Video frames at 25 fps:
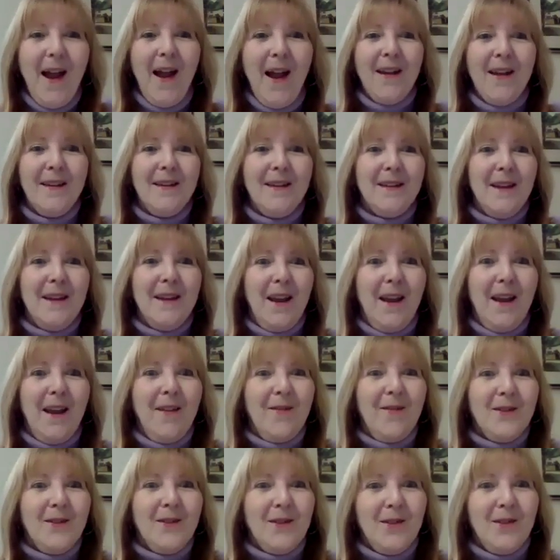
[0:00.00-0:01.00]
And
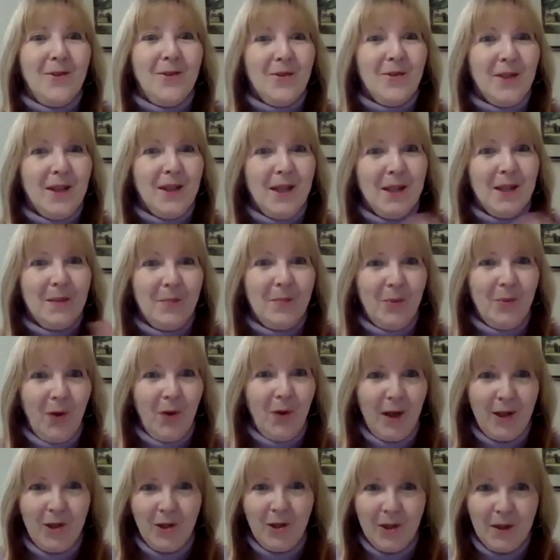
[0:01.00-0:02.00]
it was just this
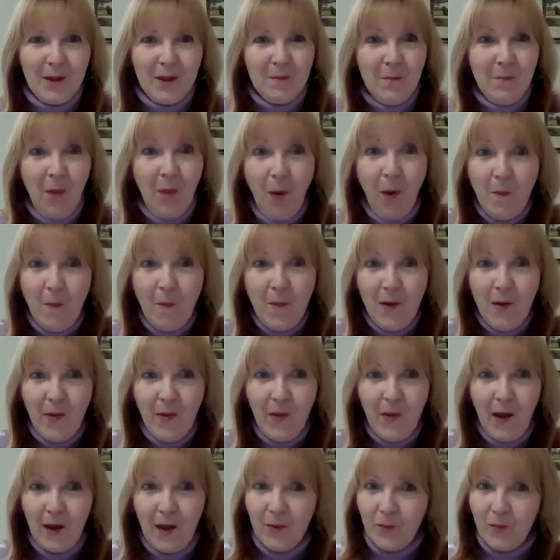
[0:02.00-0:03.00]
precious
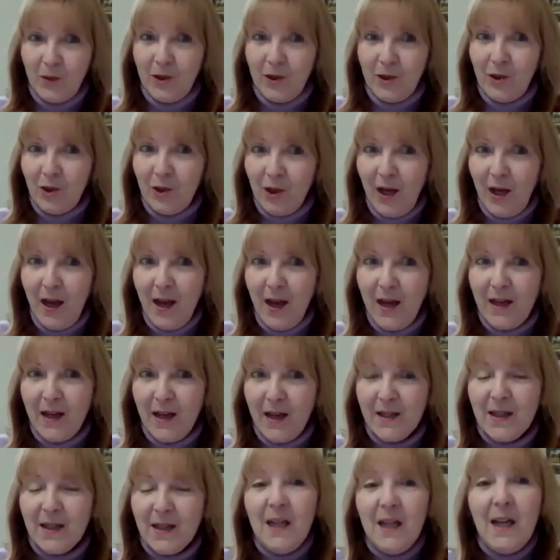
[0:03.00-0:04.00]
moment that we
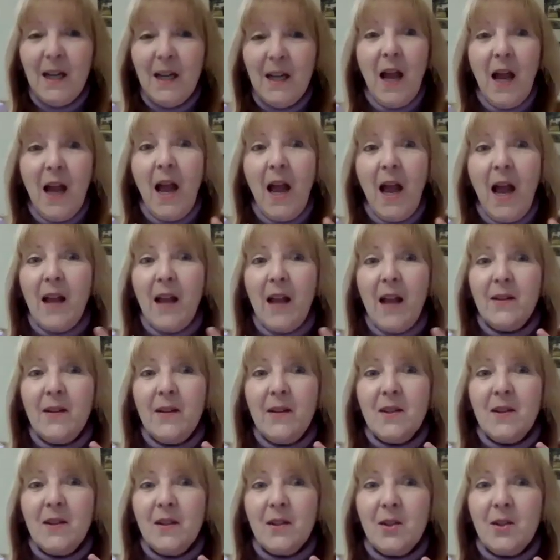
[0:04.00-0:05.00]
shared. And
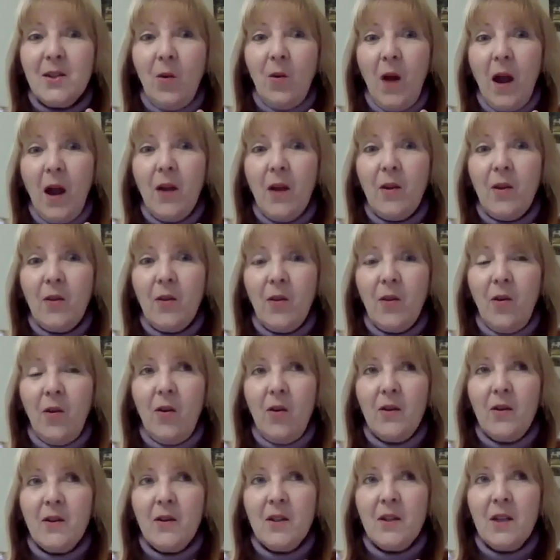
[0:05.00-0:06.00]
so I
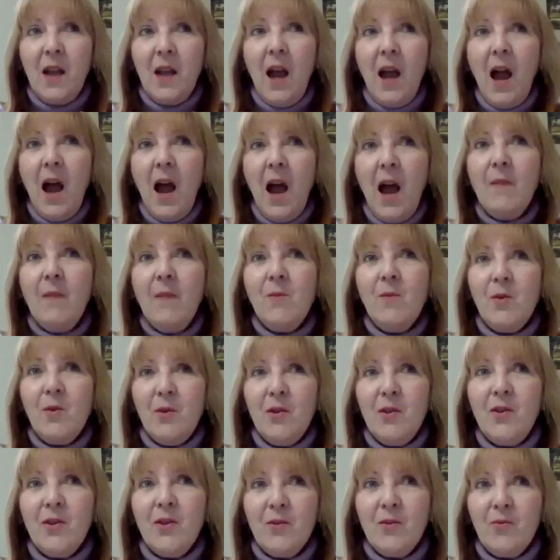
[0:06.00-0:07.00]
thought, I'm
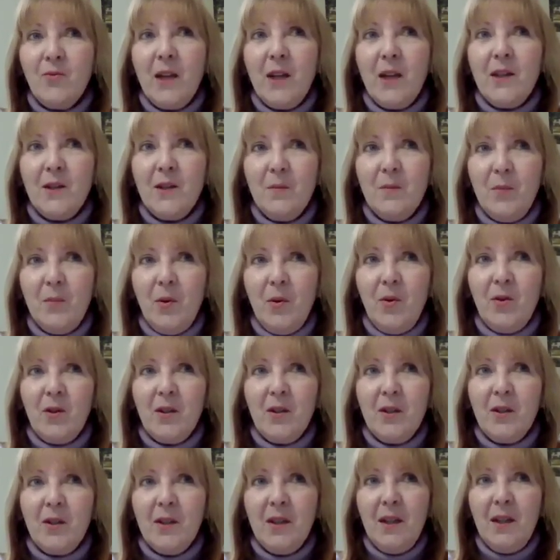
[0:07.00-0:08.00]
going to write a book
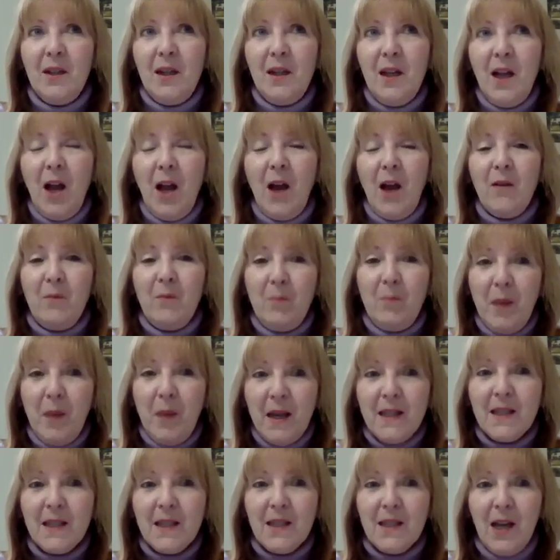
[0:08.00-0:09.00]
of
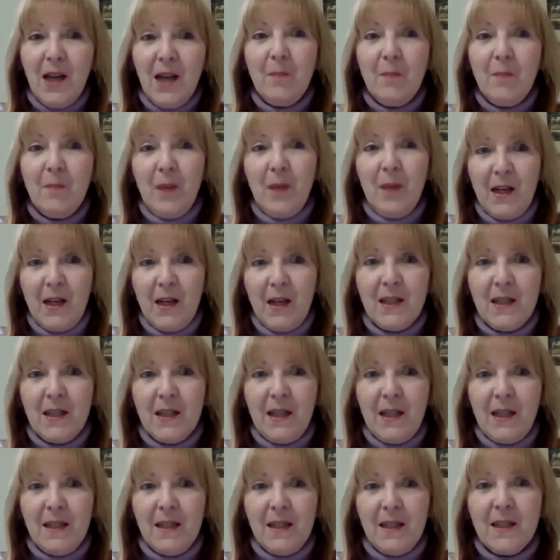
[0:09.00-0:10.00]
bedtime
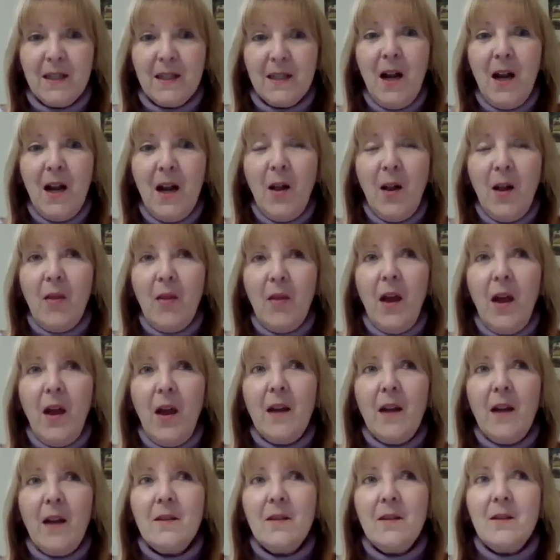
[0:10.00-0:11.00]
blessings
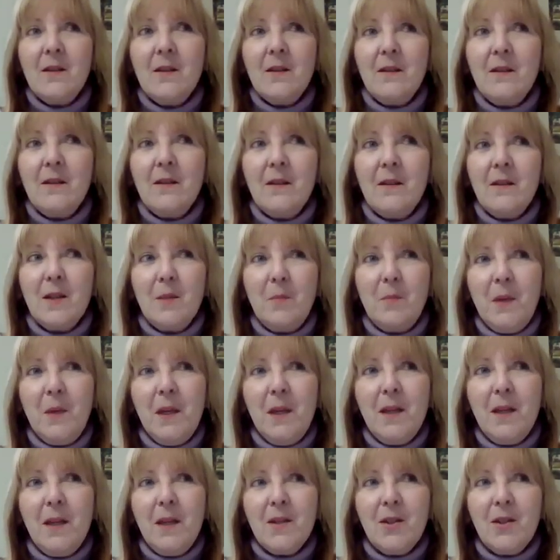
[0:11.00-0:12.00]
that
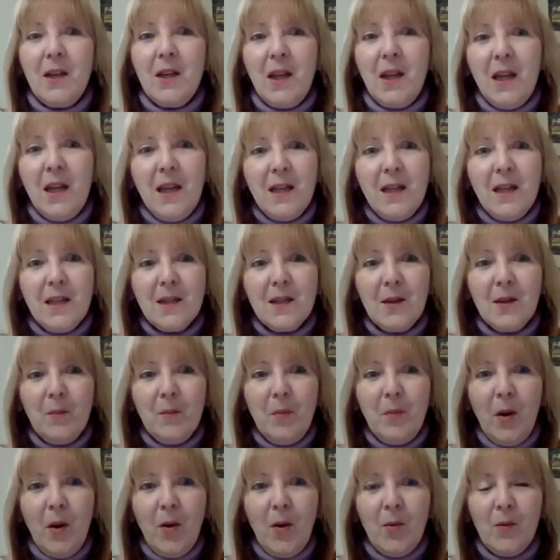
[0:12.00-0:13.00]
speak to kids
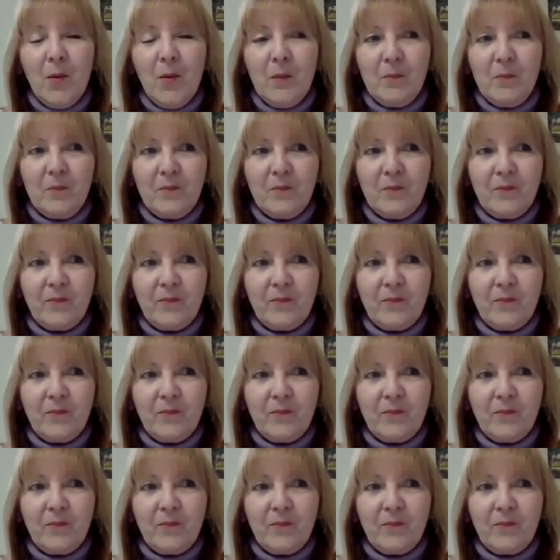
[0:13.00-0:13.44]
about